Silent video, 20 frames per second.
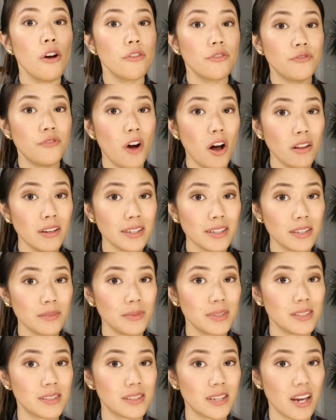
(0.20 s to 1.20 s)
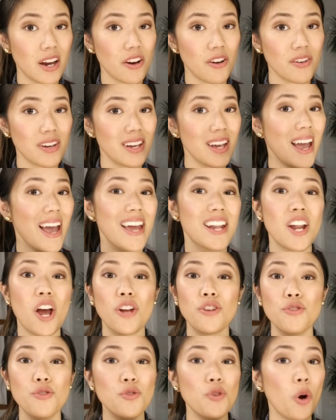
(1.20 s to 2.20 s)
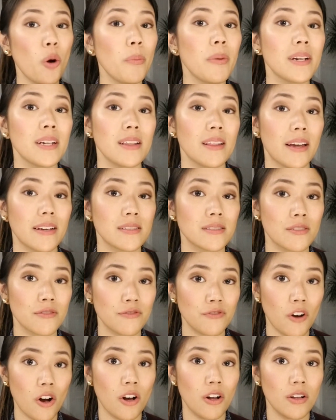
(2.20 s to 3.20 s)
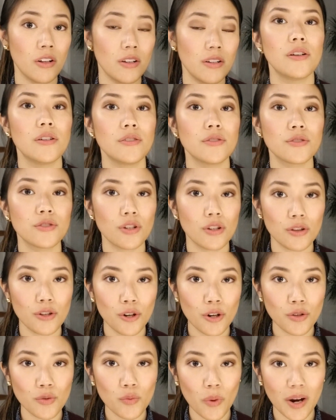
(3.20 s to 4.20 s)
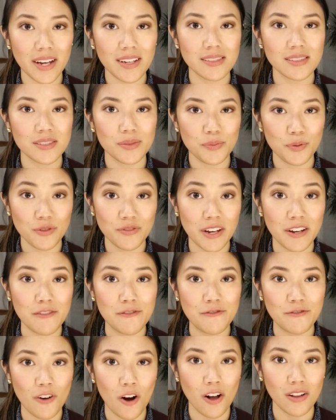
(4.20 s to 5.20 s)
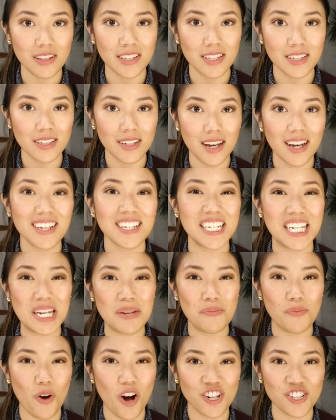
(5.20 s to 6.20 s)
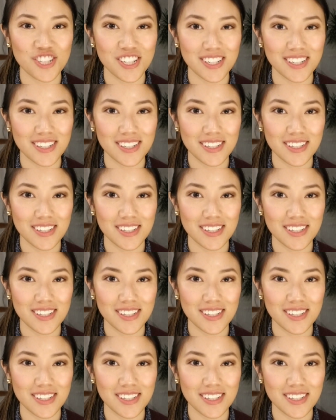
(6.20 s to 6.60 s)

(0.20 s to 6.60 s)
Falling can be scary and nobody likes to fall. To learn ways to prevent falling, keep watching.